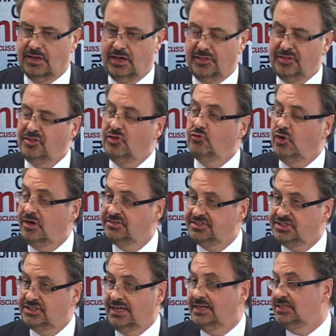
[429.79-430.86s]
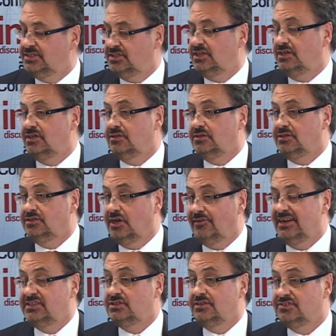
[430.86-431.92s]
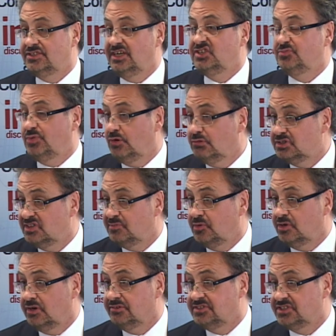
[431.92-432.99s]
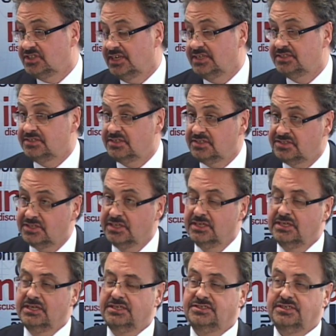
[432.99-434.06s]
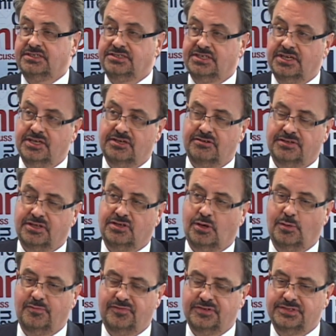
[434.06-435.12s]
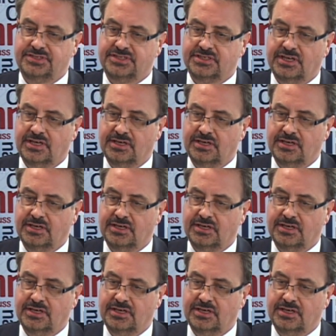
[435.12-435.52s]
I think the Royal Society and the Director of Science Policy for the Royal Society is here at the conference.